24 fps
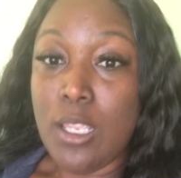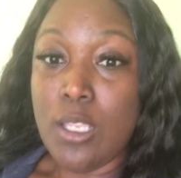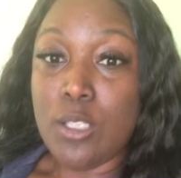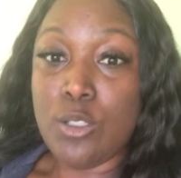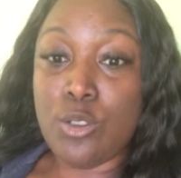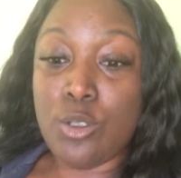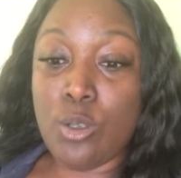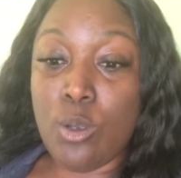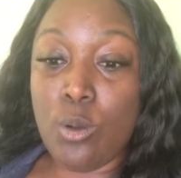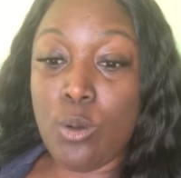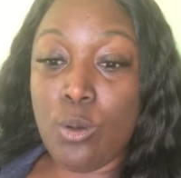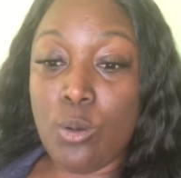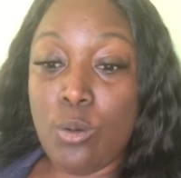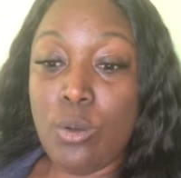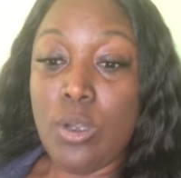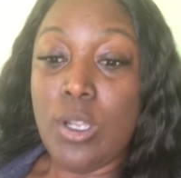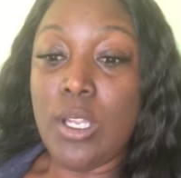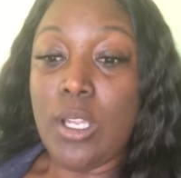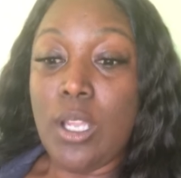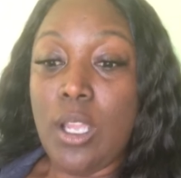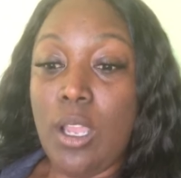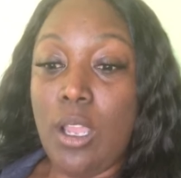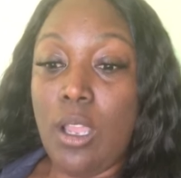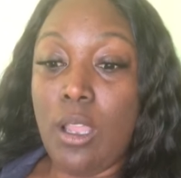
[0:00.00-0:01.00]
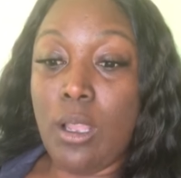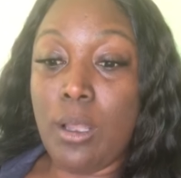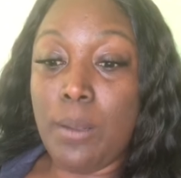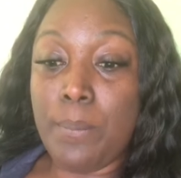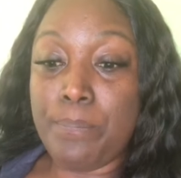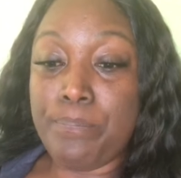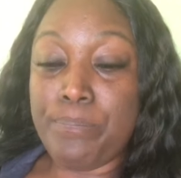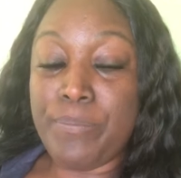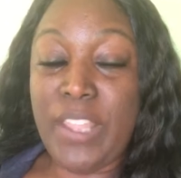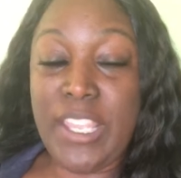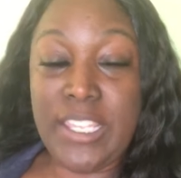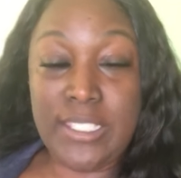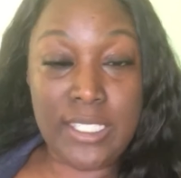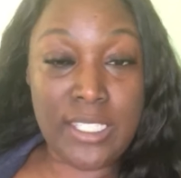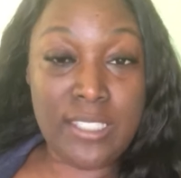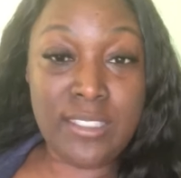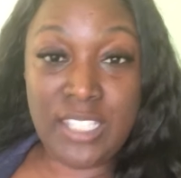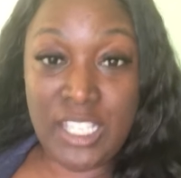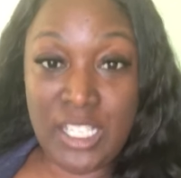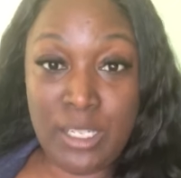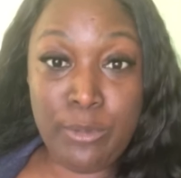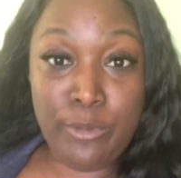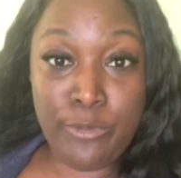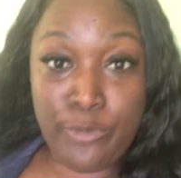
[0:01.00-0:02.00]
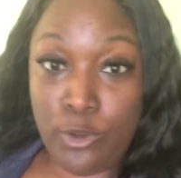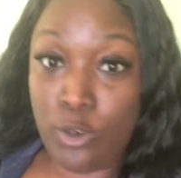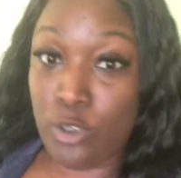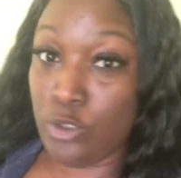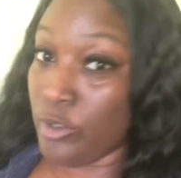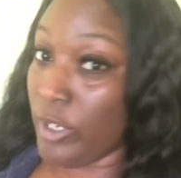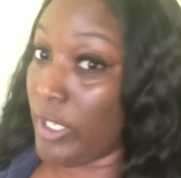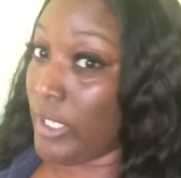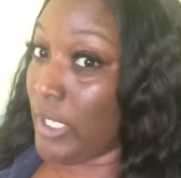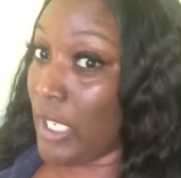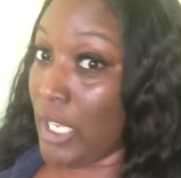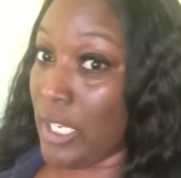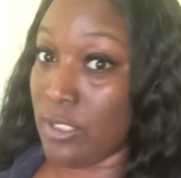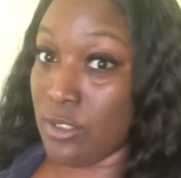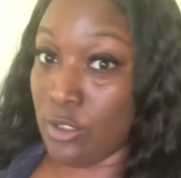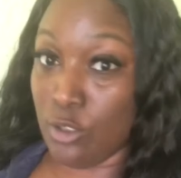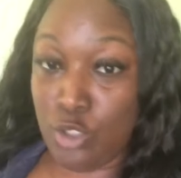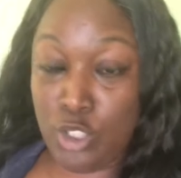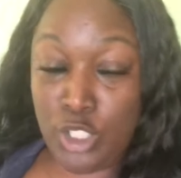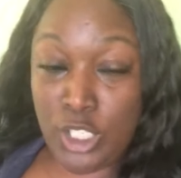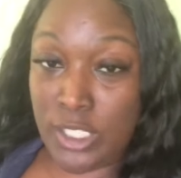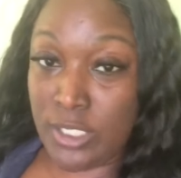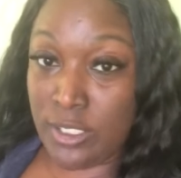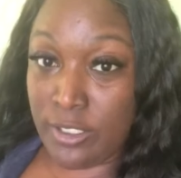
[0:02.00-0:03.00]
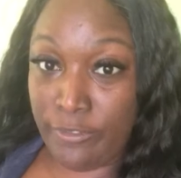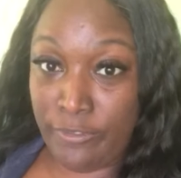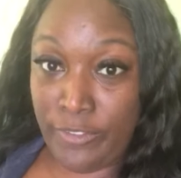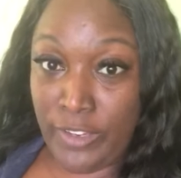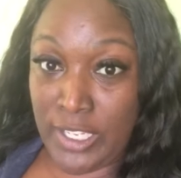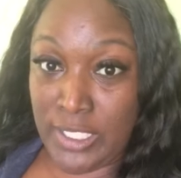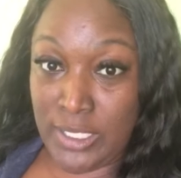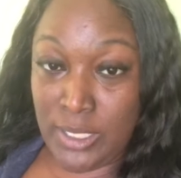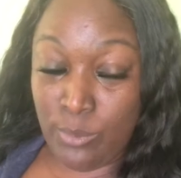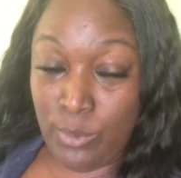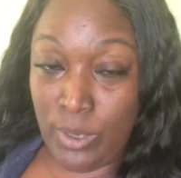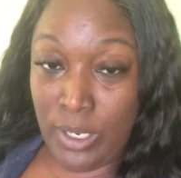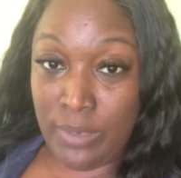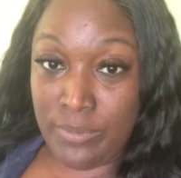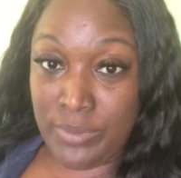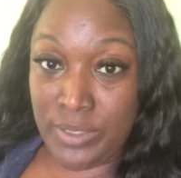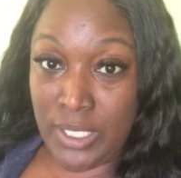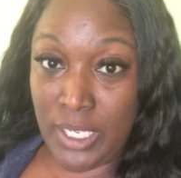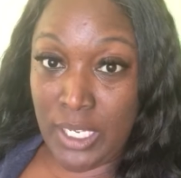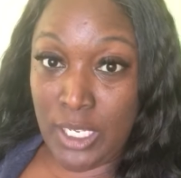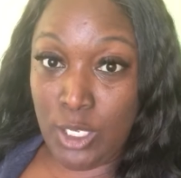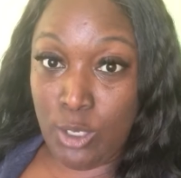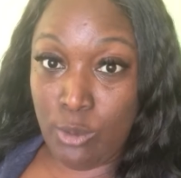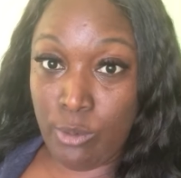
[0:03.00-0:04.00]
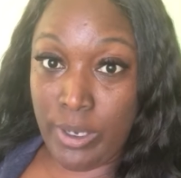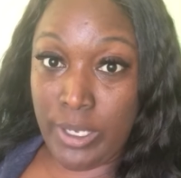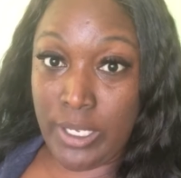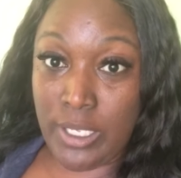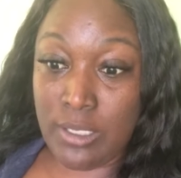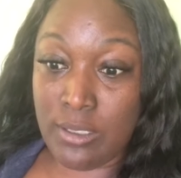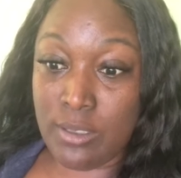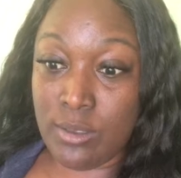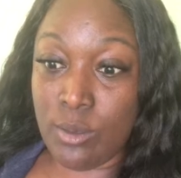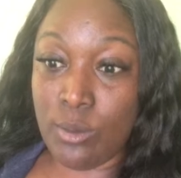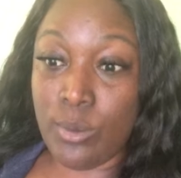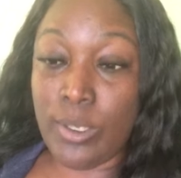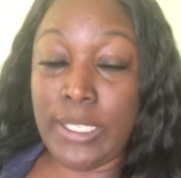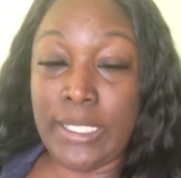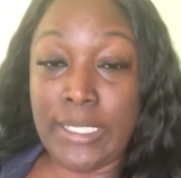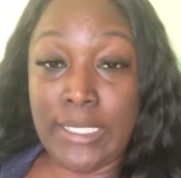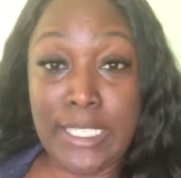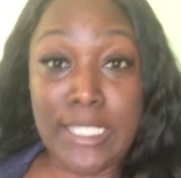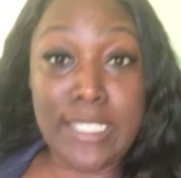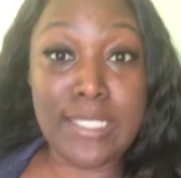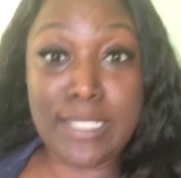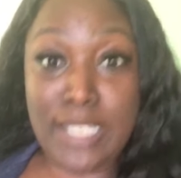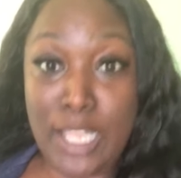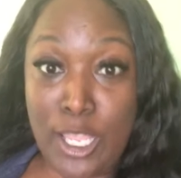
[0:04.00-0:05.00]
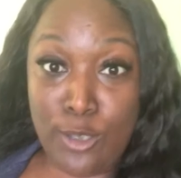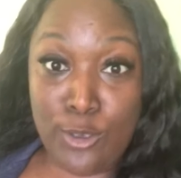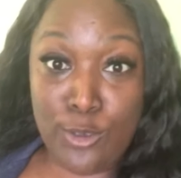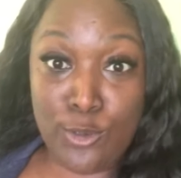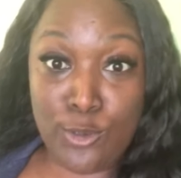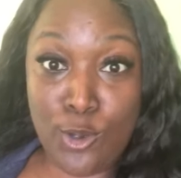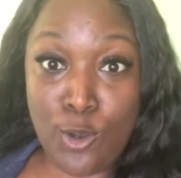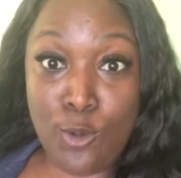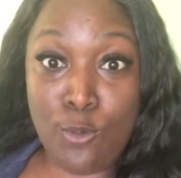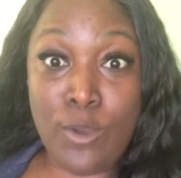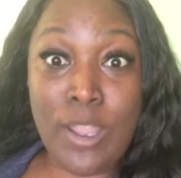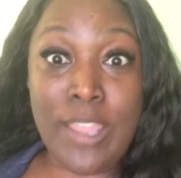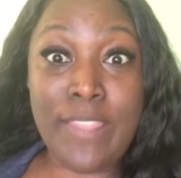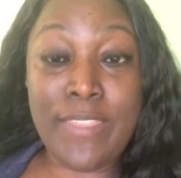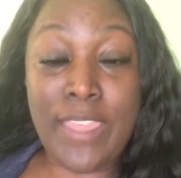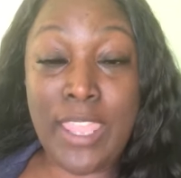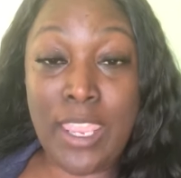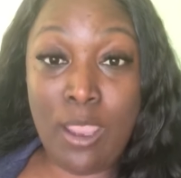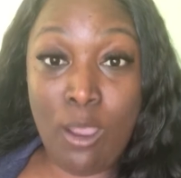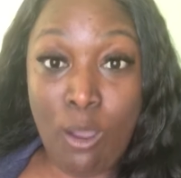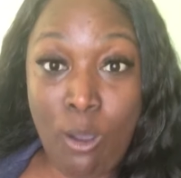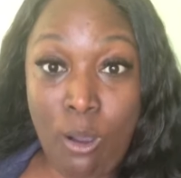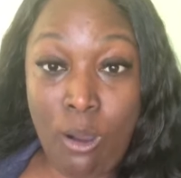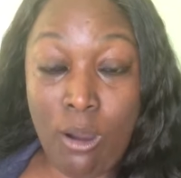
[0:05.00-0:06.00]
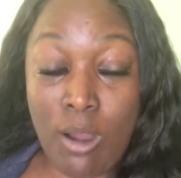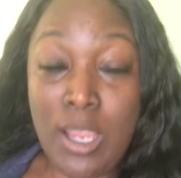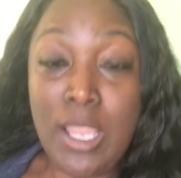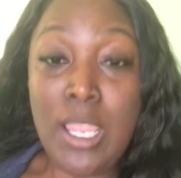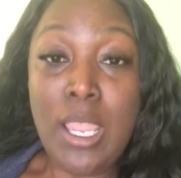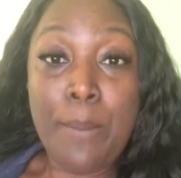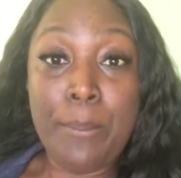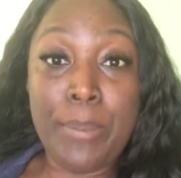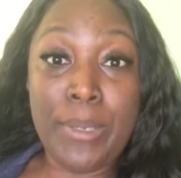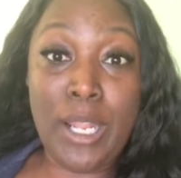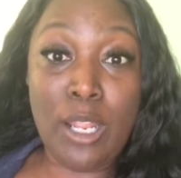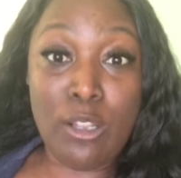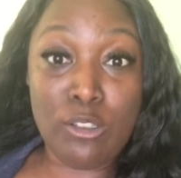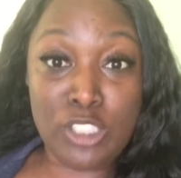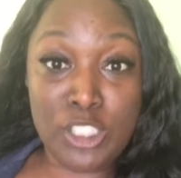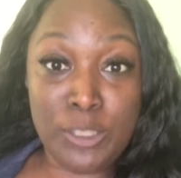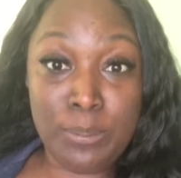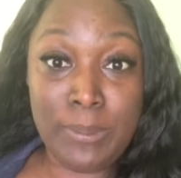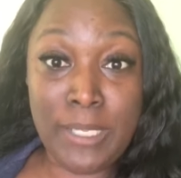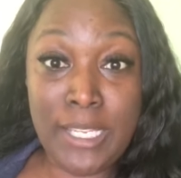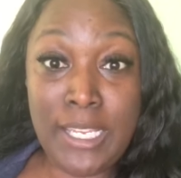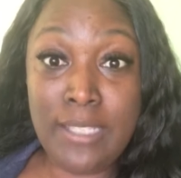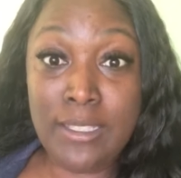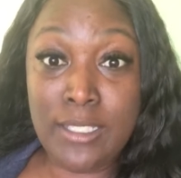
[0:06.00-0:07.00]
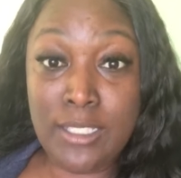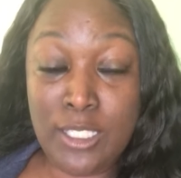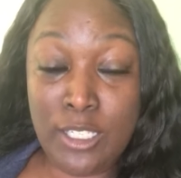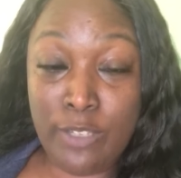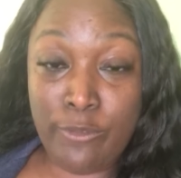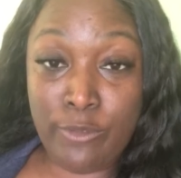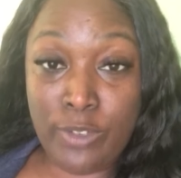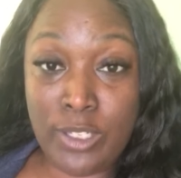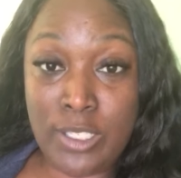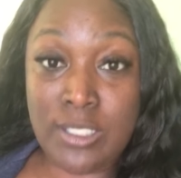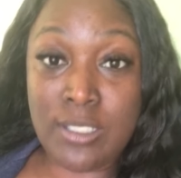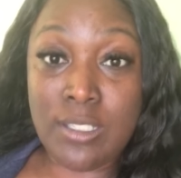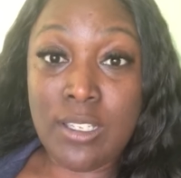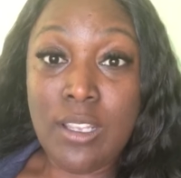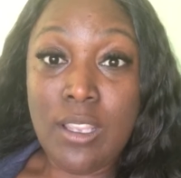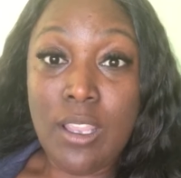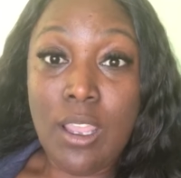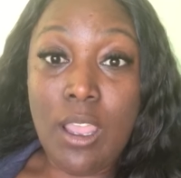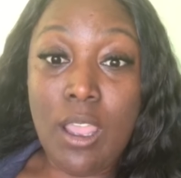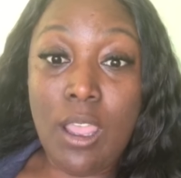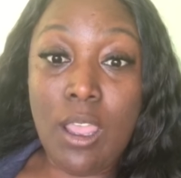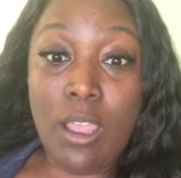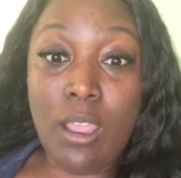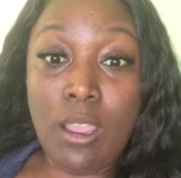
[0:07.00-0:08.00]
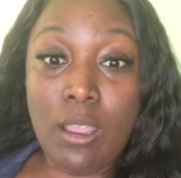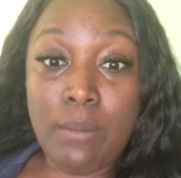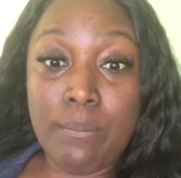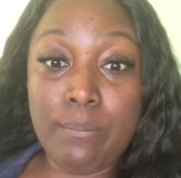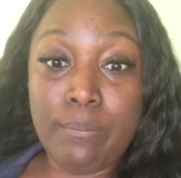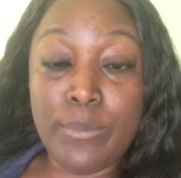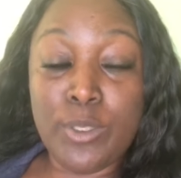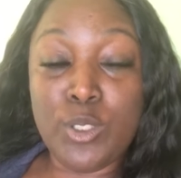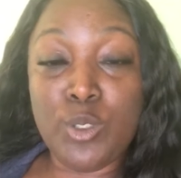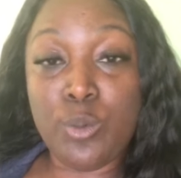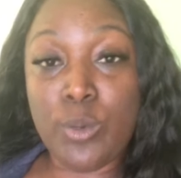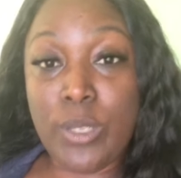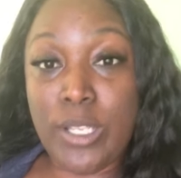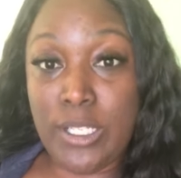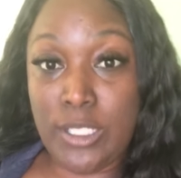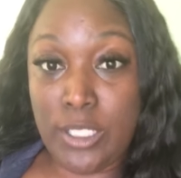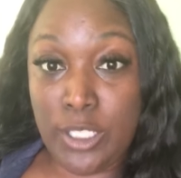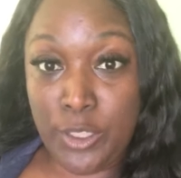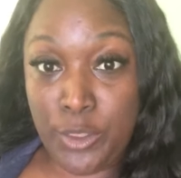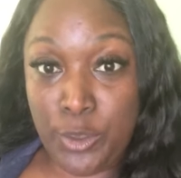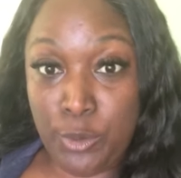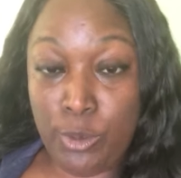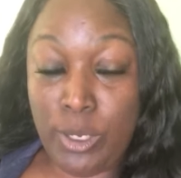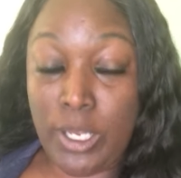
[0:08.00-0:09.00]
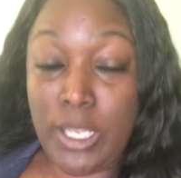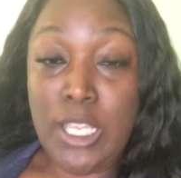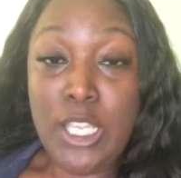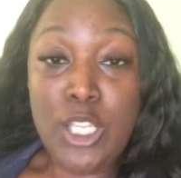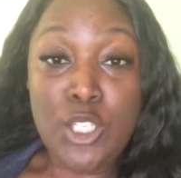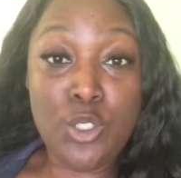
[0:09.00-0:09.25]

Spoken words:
So as I stated before, trade lines are just a fancy way of saying credit, so at least now you know what they are. But I'll explain the difference between the three.